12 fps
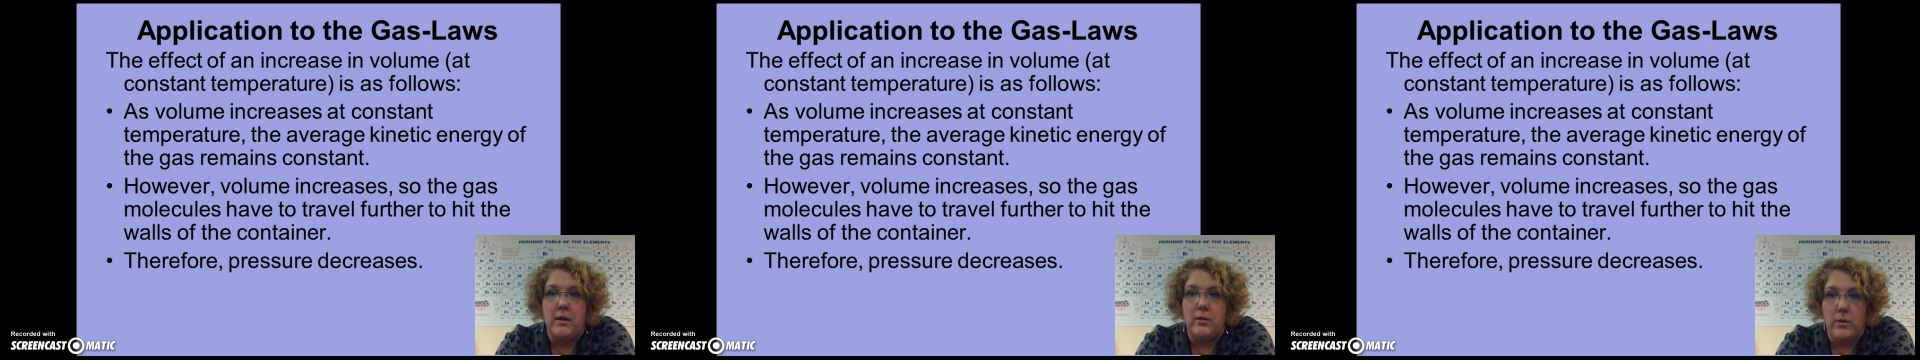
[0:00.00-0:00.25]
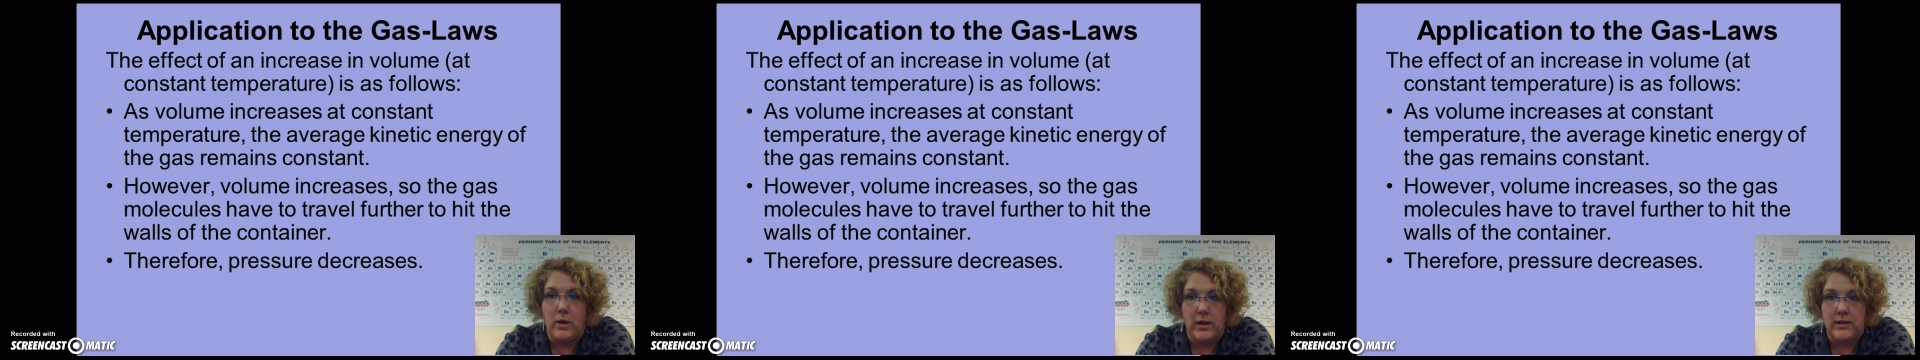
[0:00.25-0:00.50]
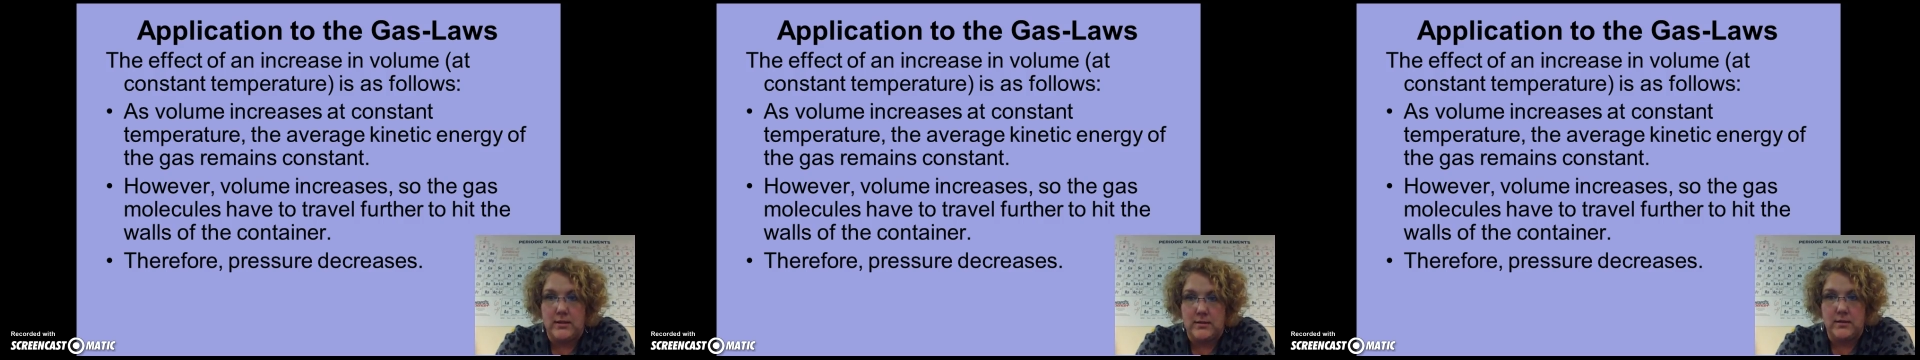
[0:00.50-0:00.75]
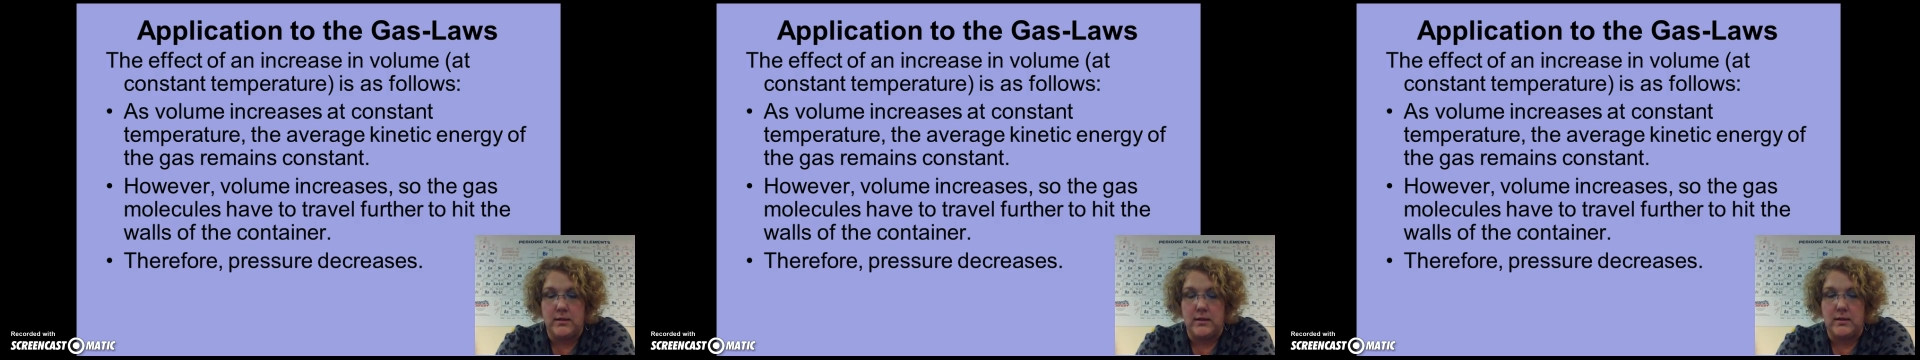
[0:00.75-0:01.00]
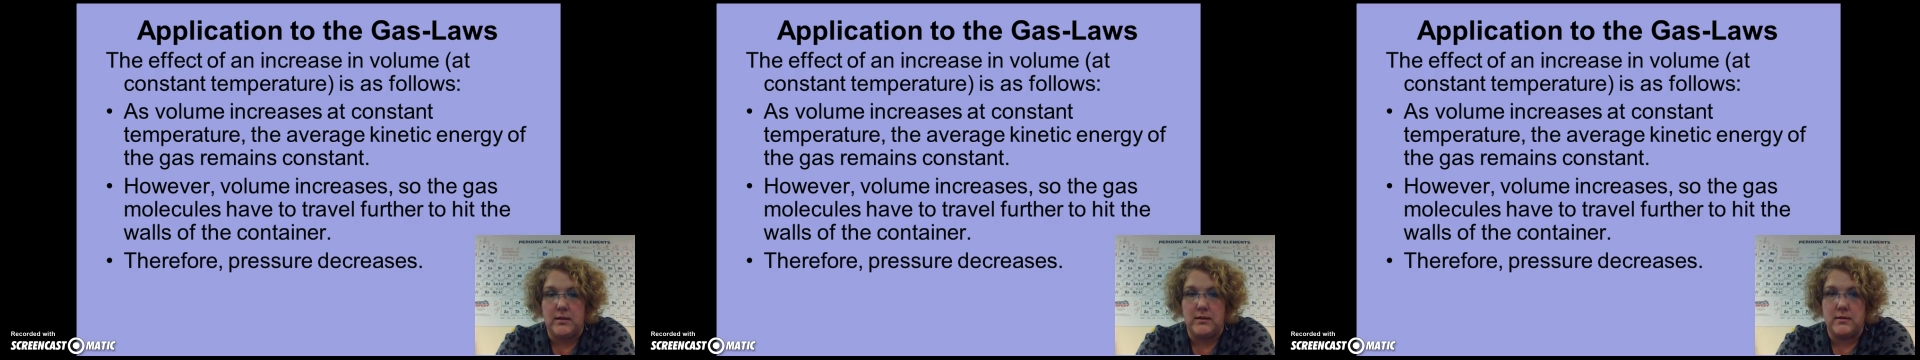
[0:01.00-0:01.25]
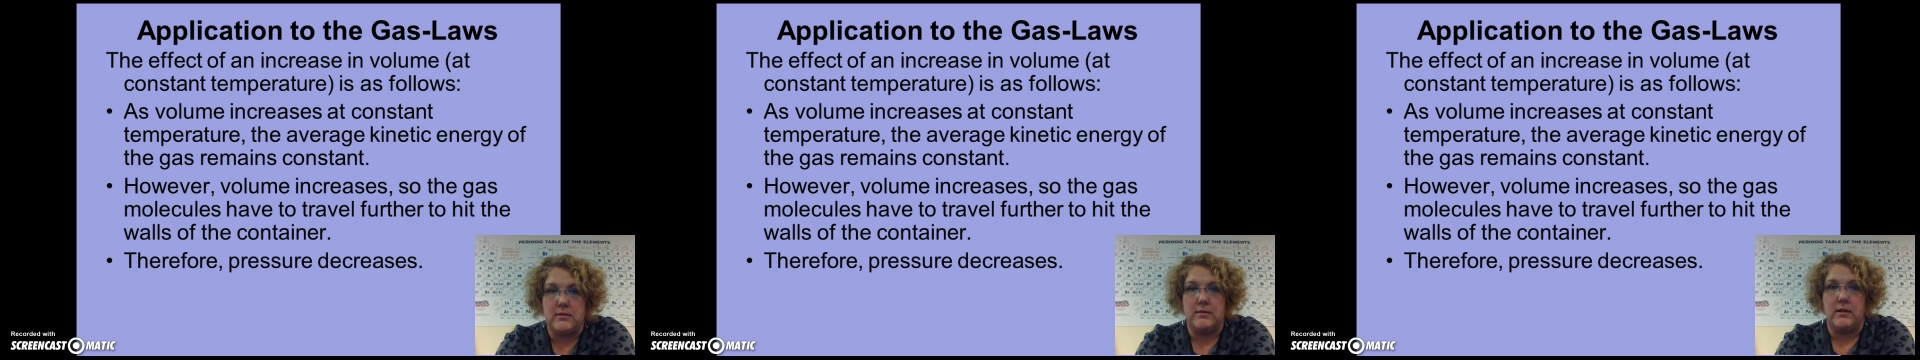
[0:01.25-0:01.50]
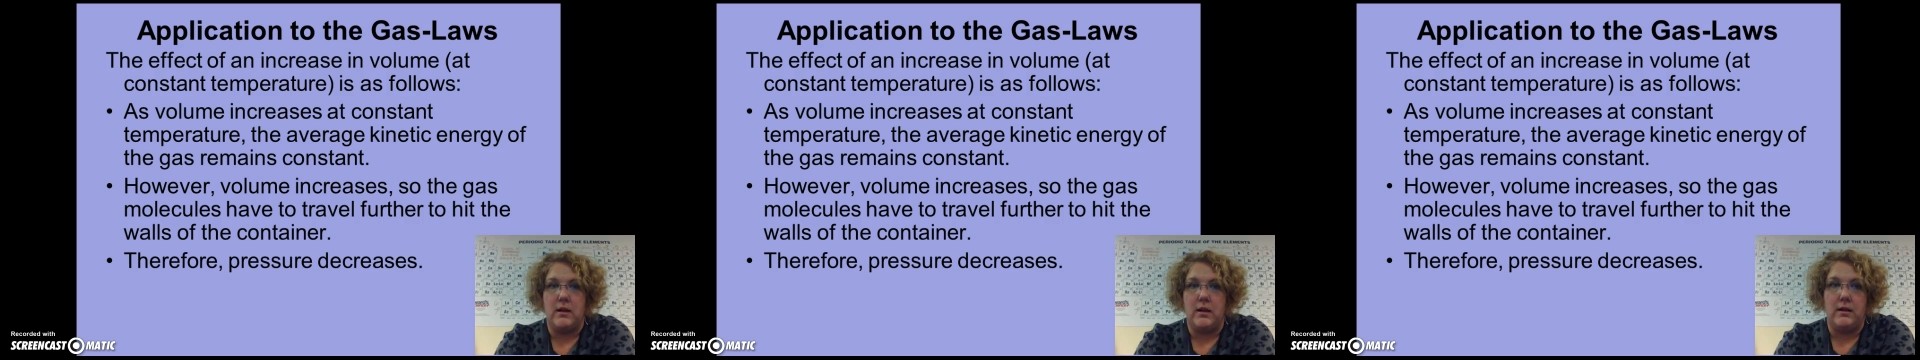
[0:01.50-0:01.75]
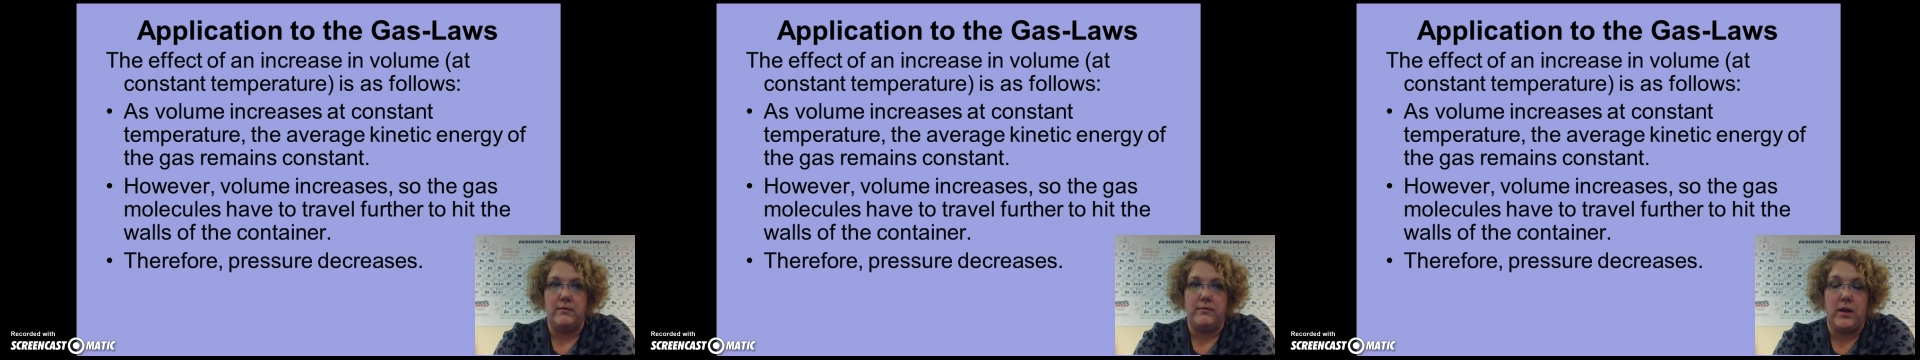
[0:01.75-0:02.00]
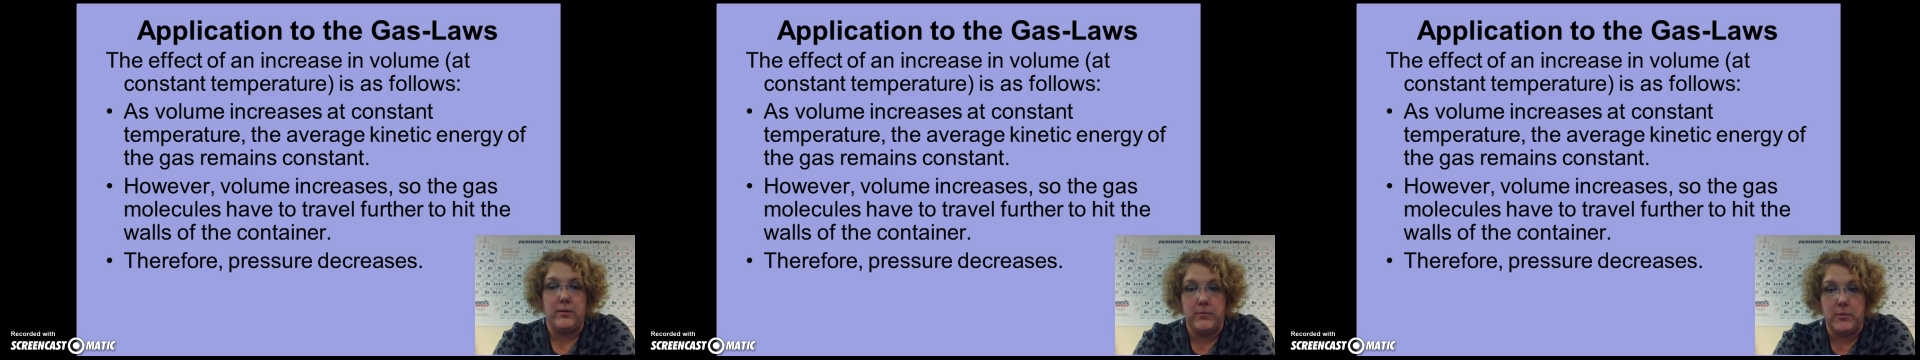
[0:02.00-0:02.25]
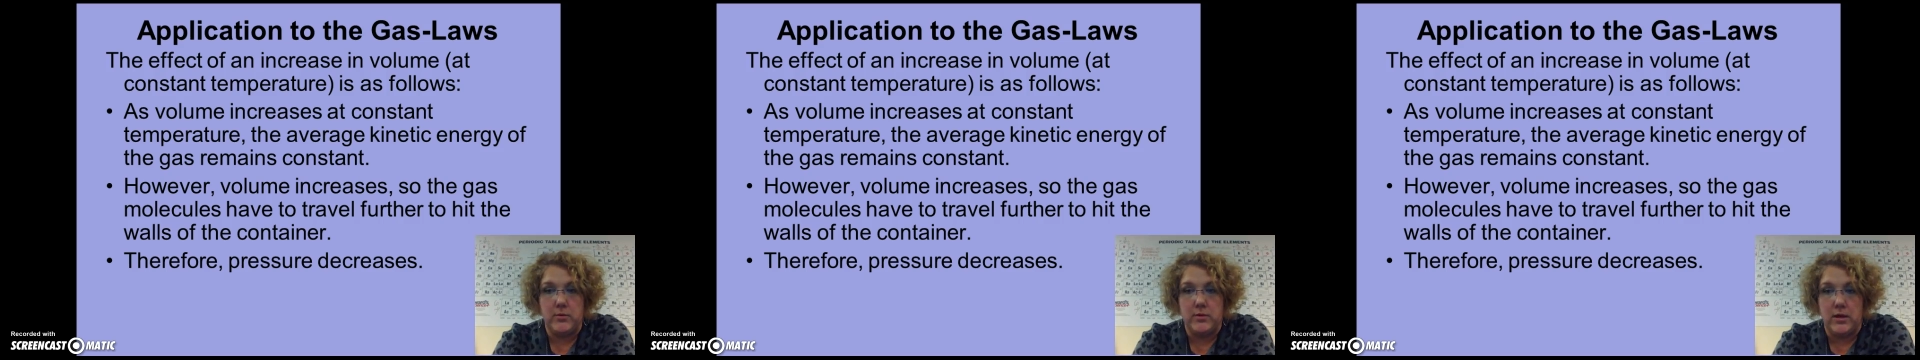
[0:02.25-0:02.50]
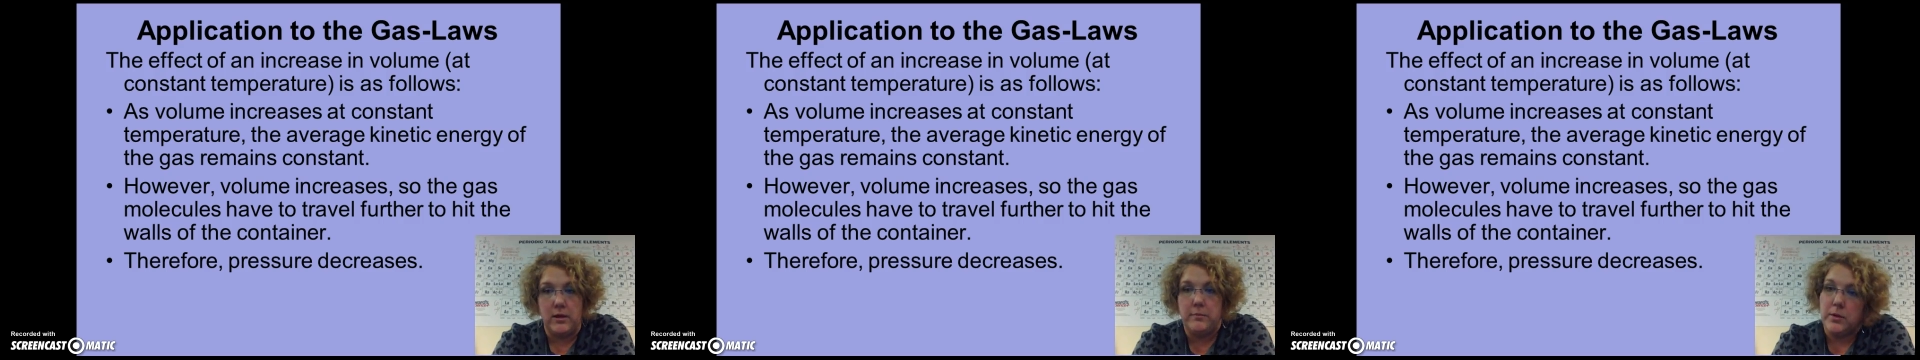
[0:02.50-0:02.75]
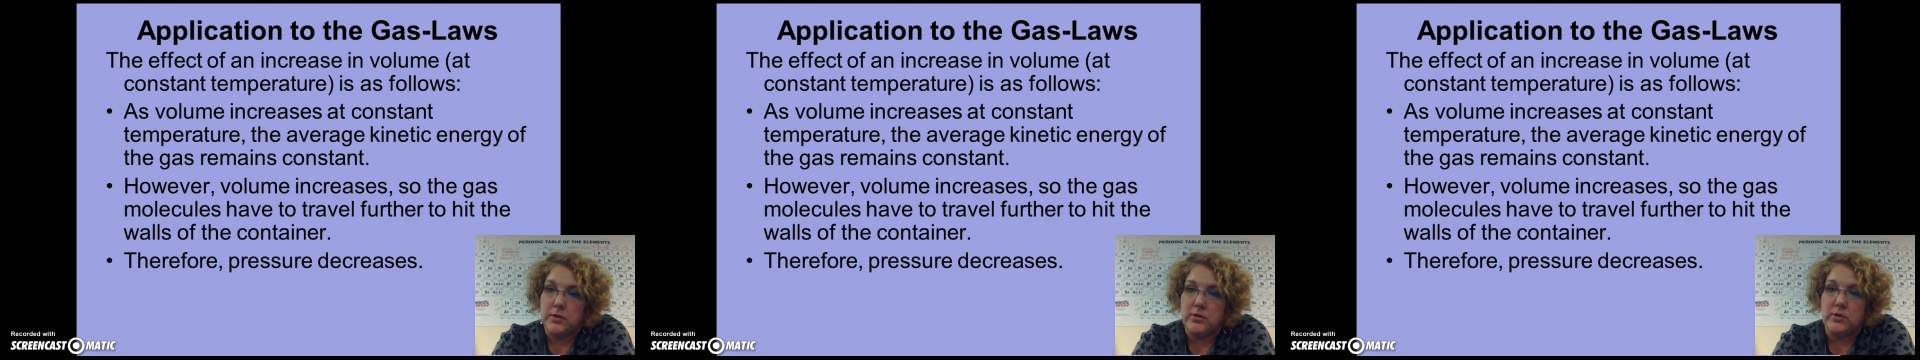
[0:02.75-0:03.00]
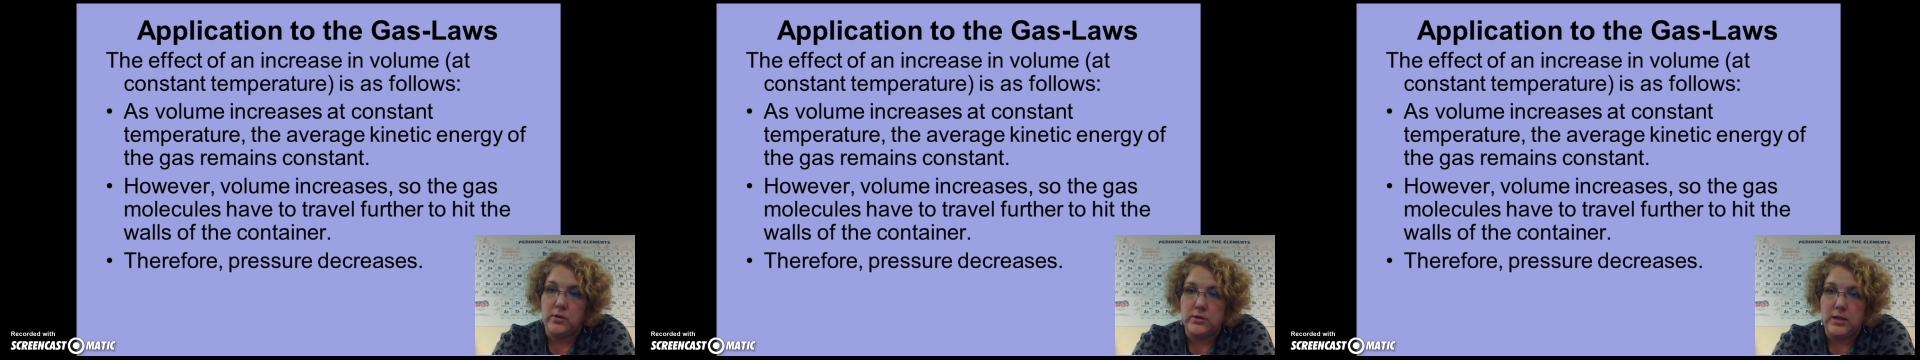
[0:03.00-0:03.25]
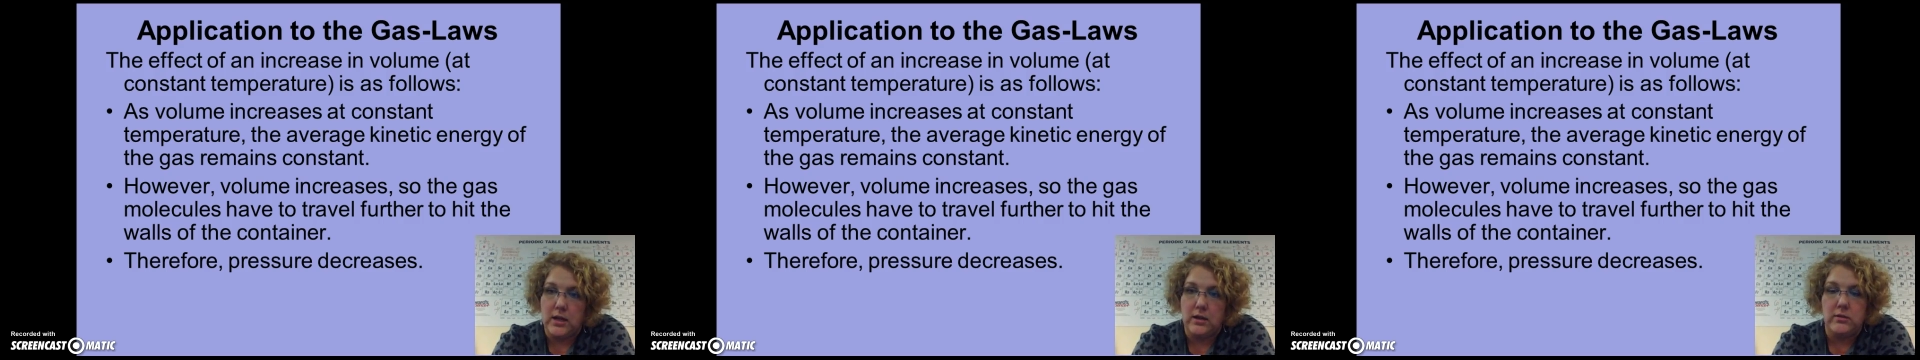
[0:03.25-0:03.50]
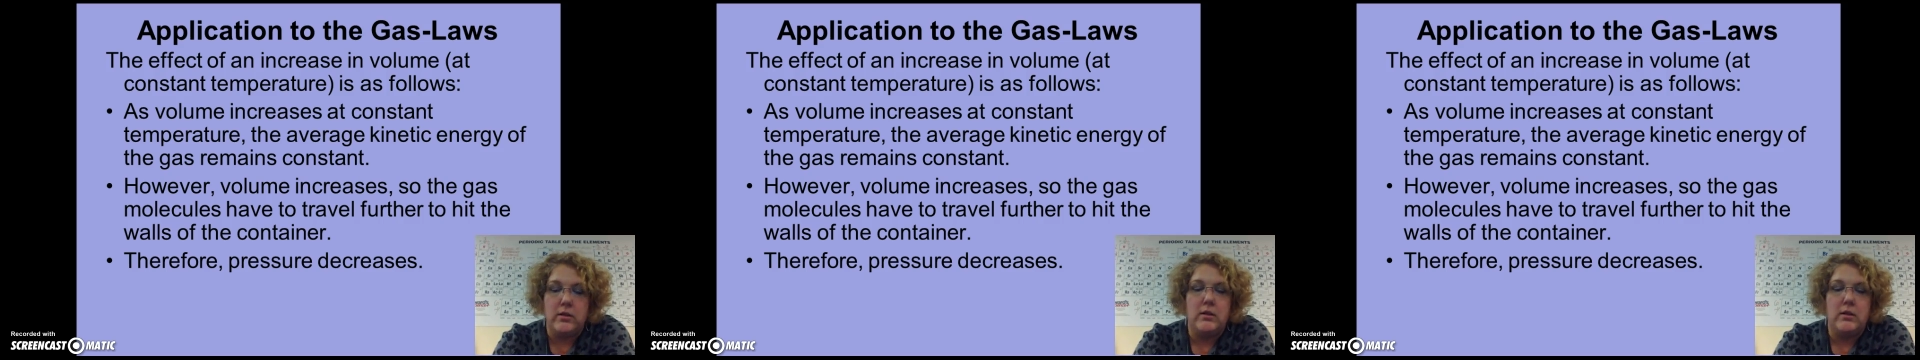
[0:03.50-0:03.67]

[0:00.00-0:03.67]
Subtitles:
Why is it that as volume goes up, pressure goes down?